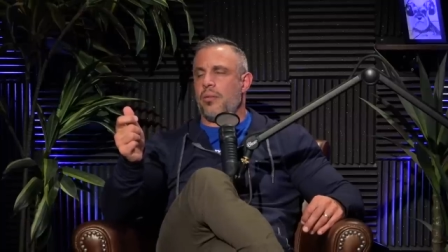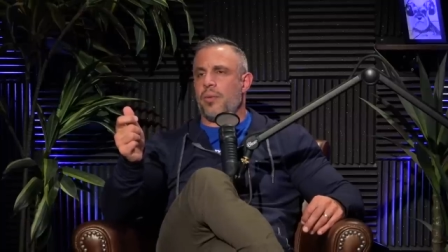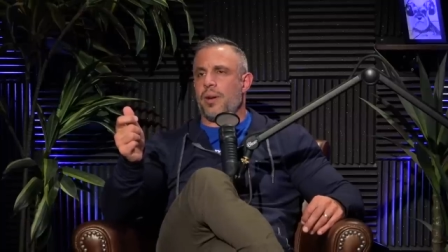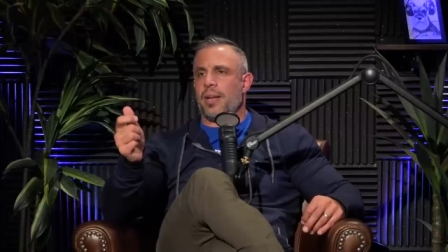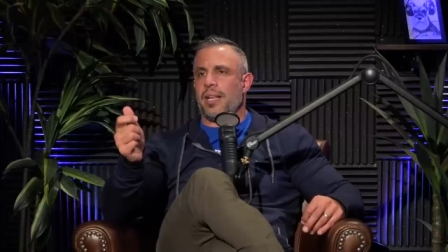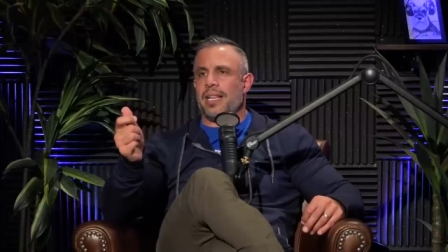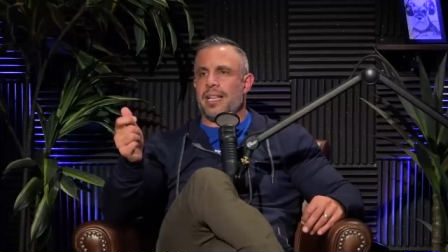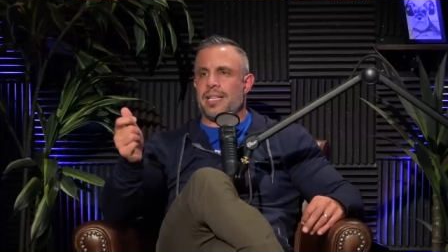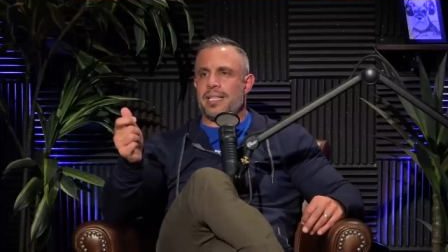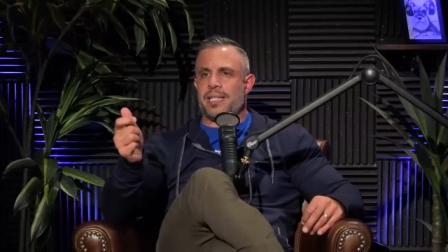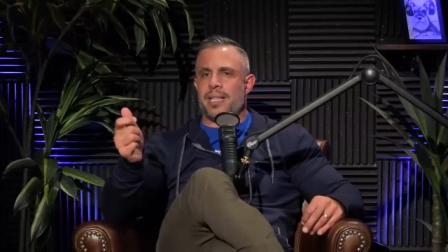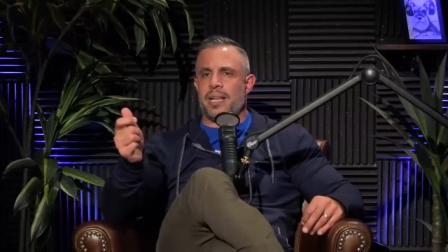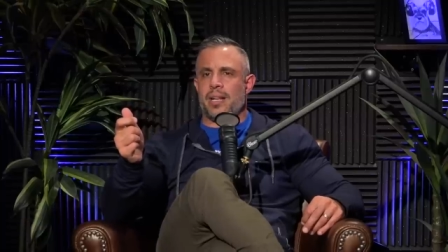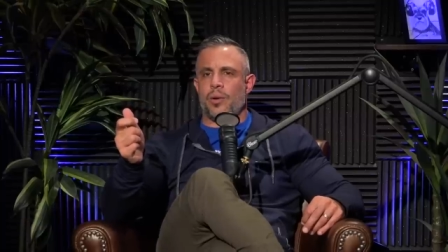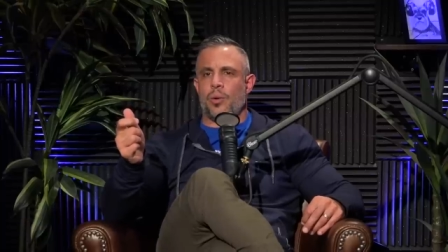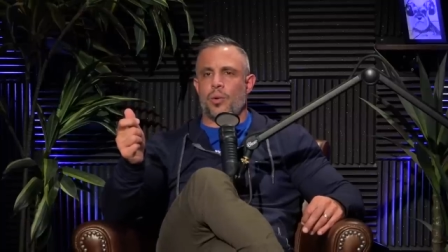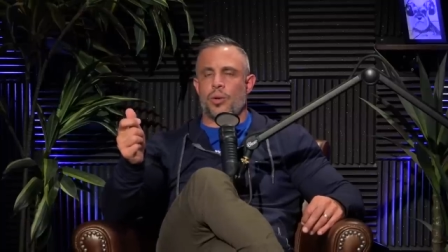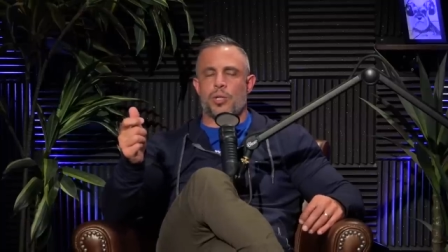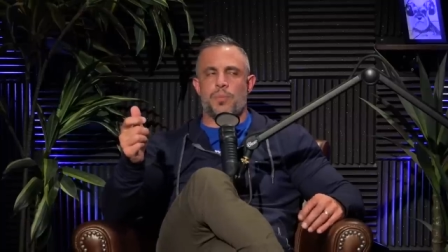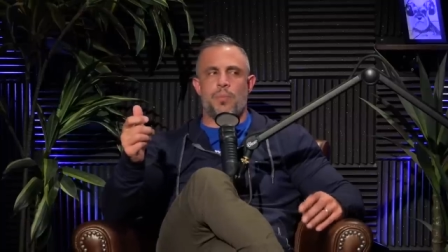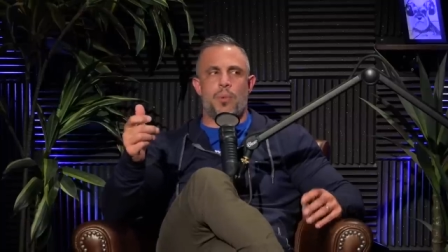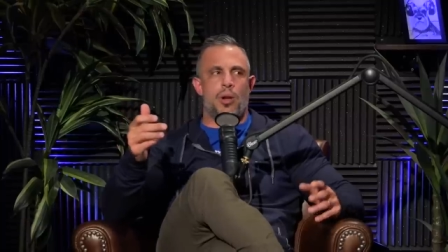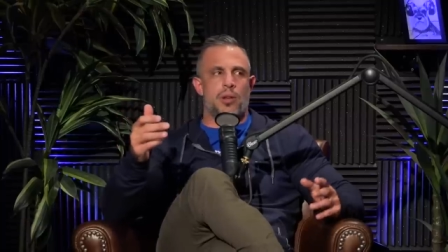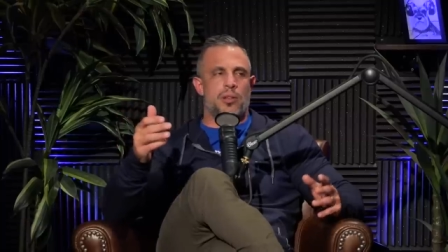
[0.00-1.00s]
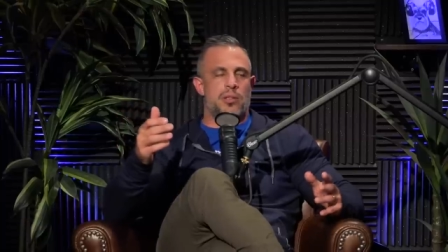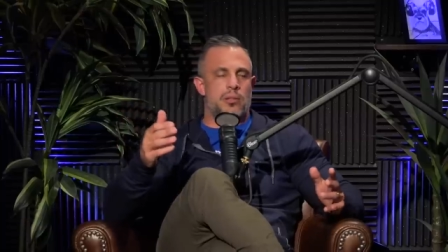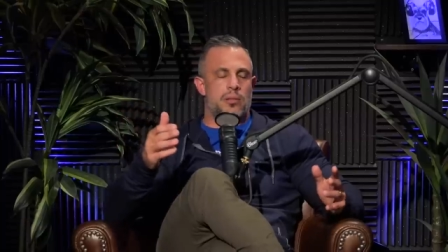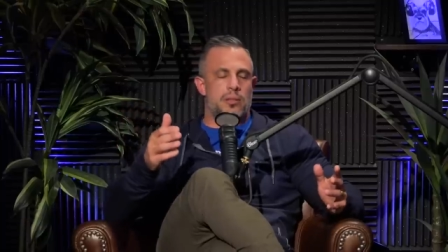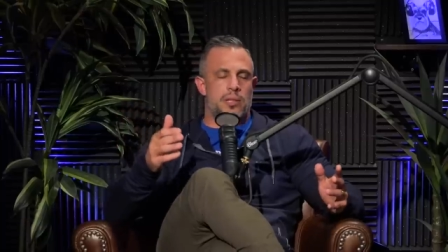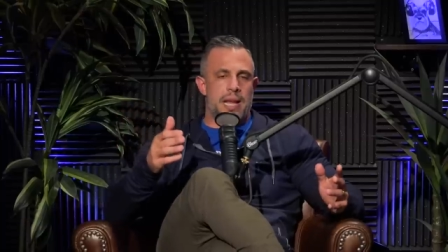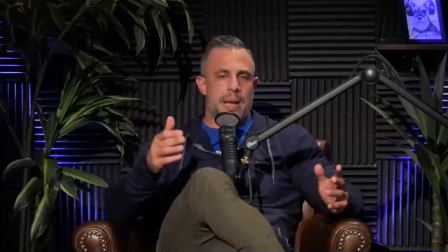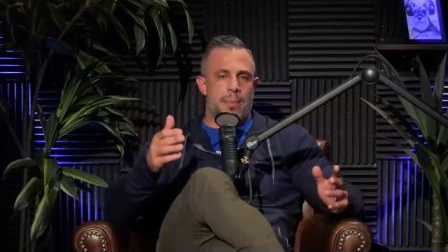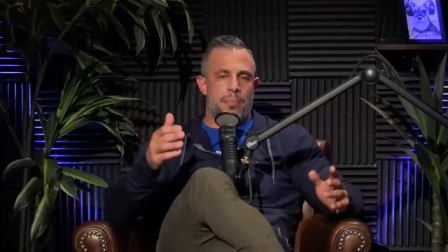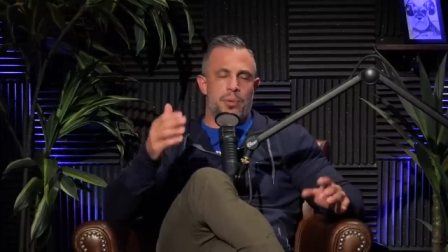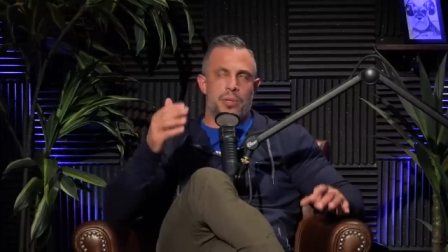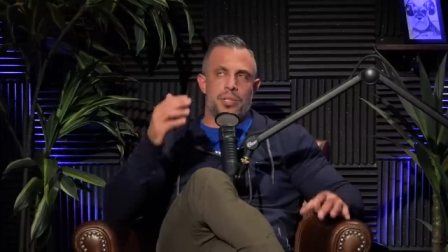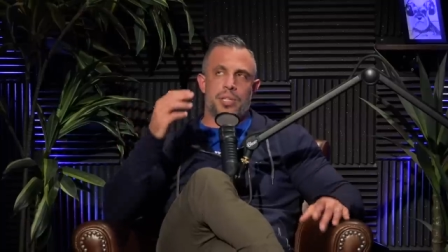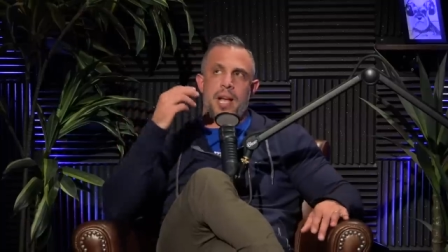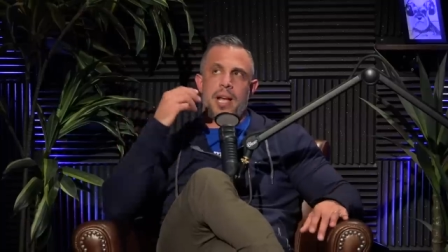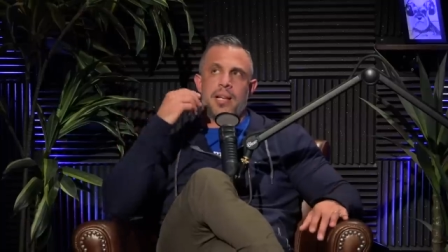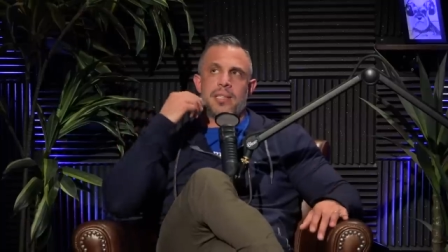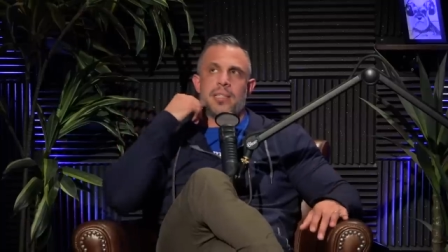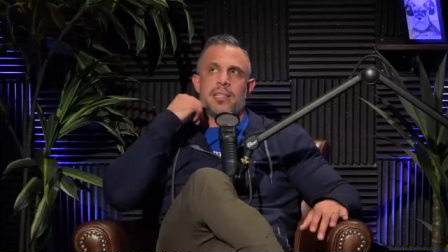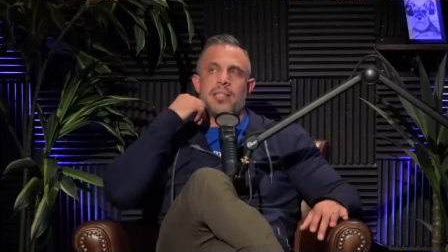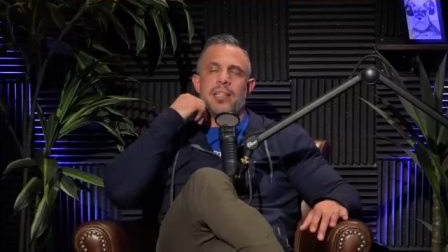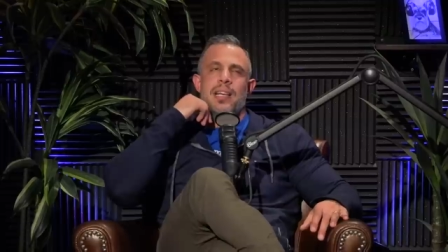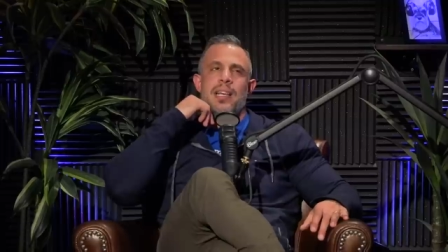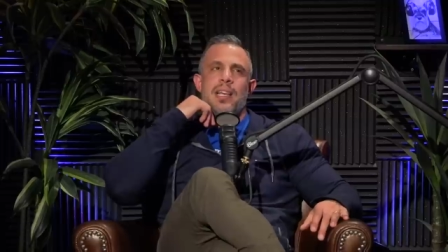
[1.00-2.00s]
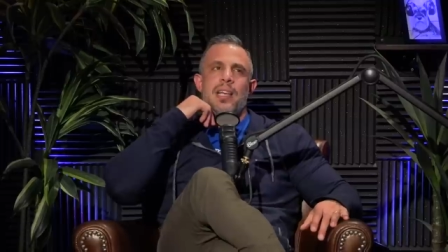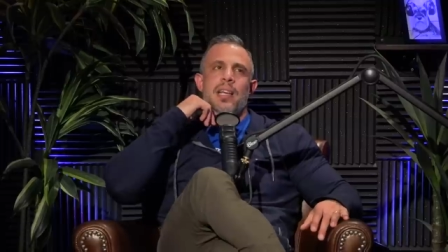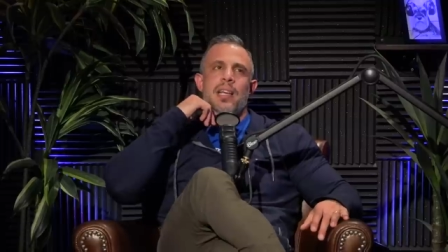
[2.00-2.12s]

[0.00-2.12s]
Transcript: realistic or small sample sizes.